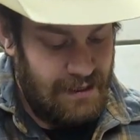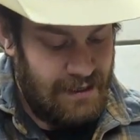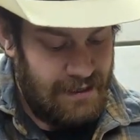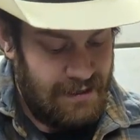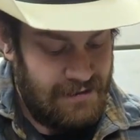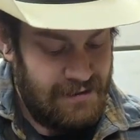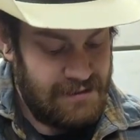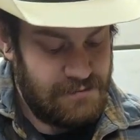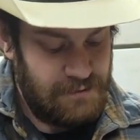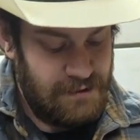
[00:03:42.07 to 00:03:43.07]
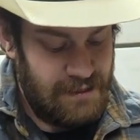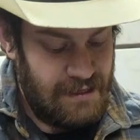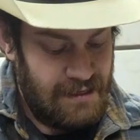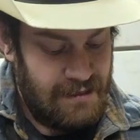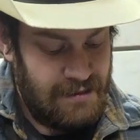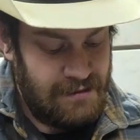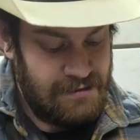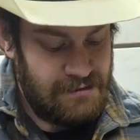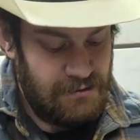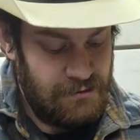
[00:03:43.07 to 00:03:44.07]
This one
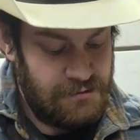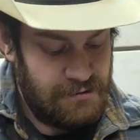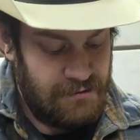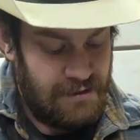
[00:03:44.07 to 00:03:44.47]
is looser